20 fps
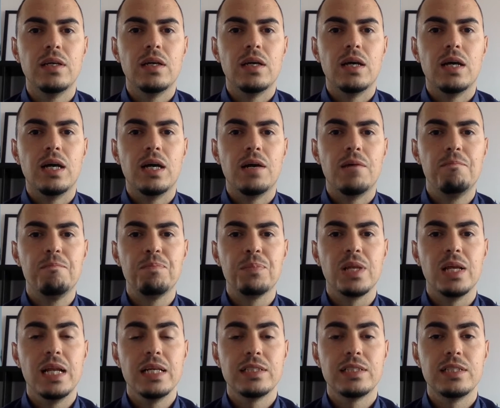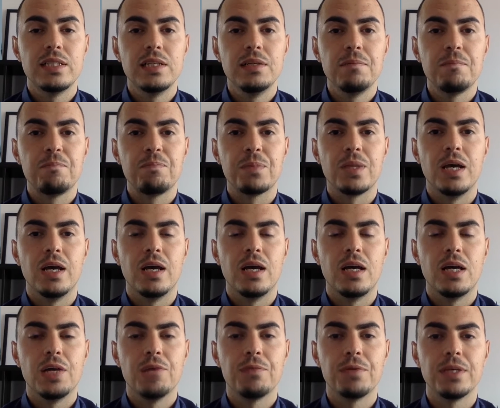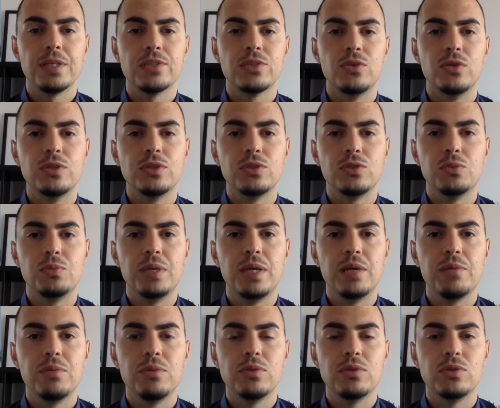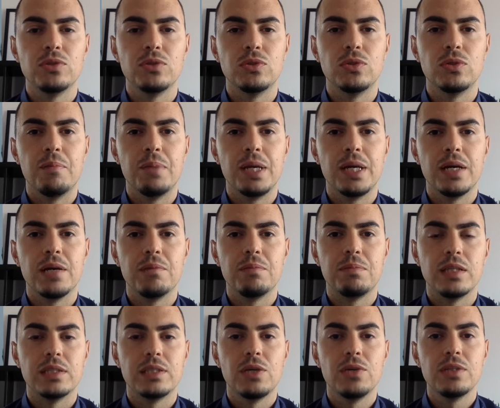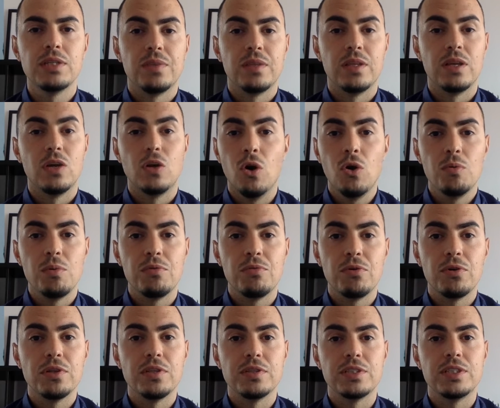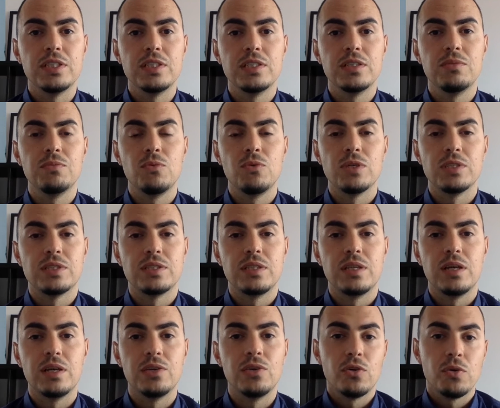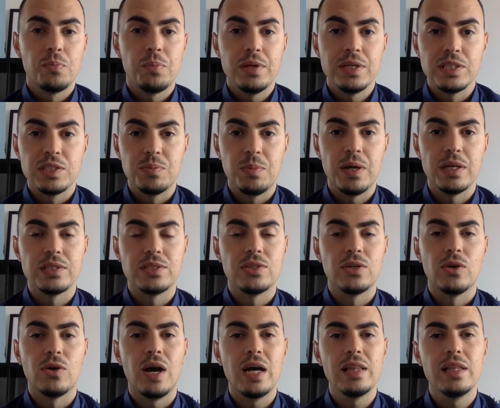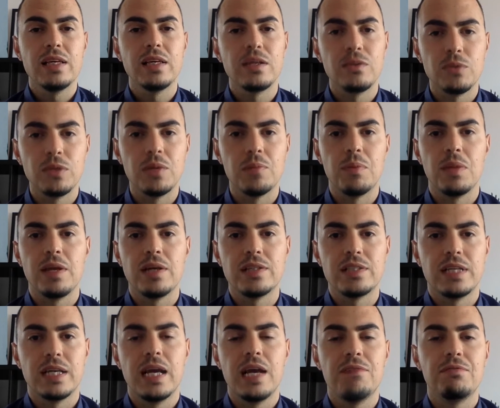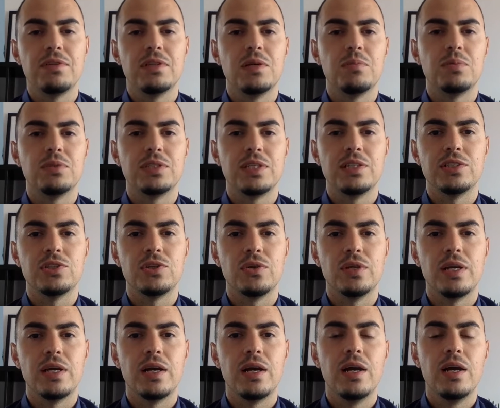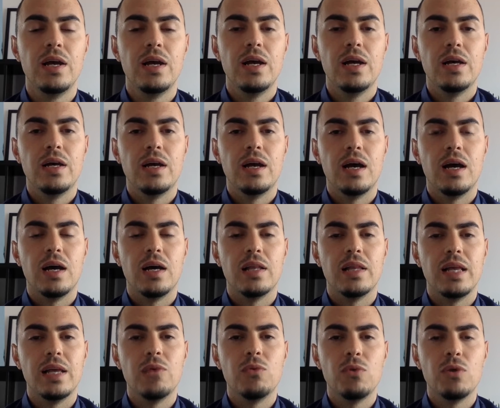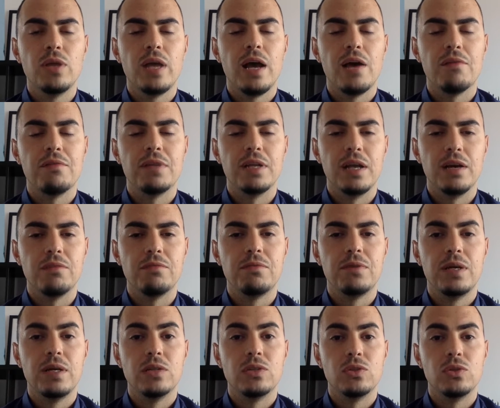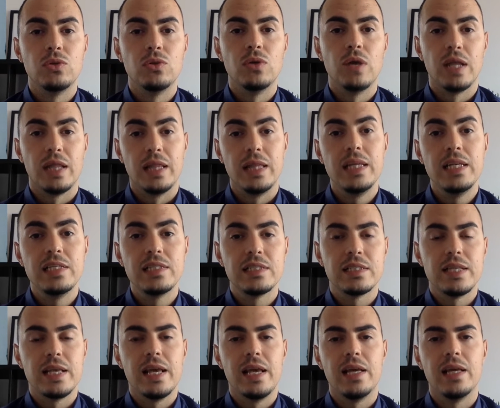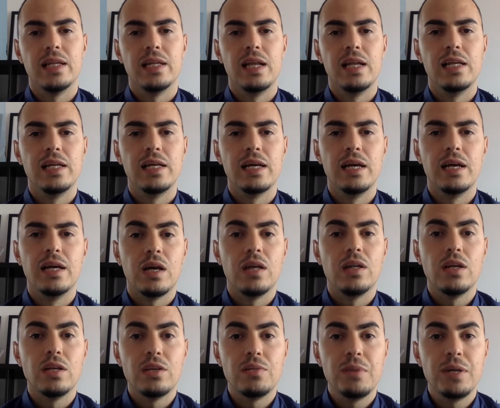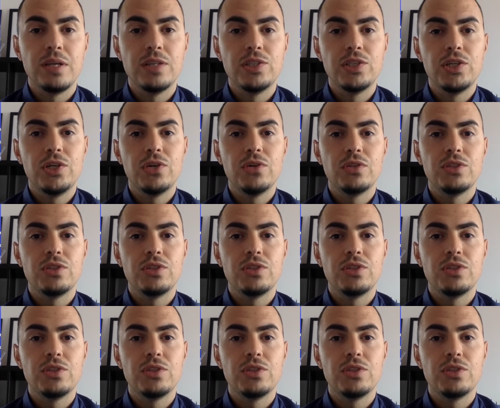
Let's see if he's going to be able to pick up Celta. The goal before the season was a European spot. So I think with the players they have and the potential there, they would have enough to at least stay in La Liga. Another managerial